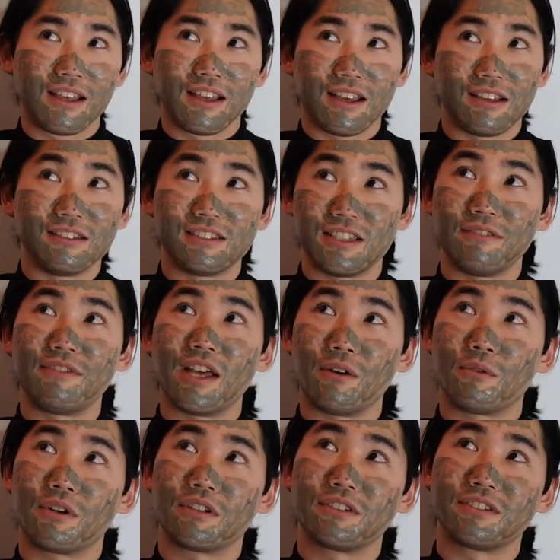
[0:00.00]
and see if or we
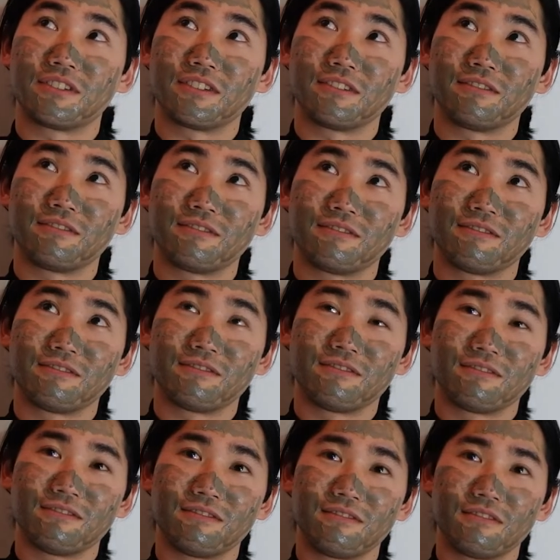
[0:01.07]
works. Can watch turkey
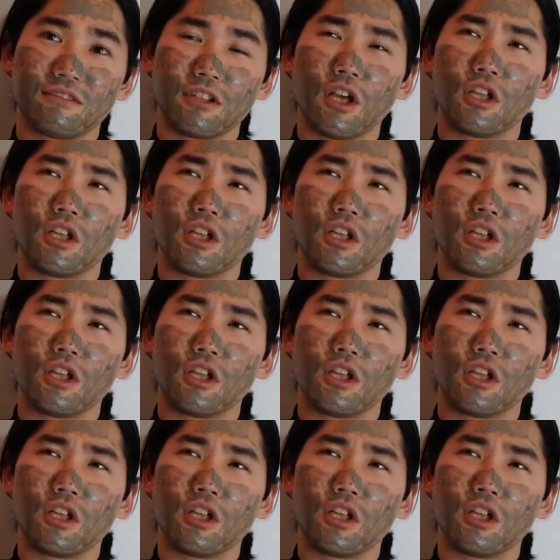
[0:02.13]
videos.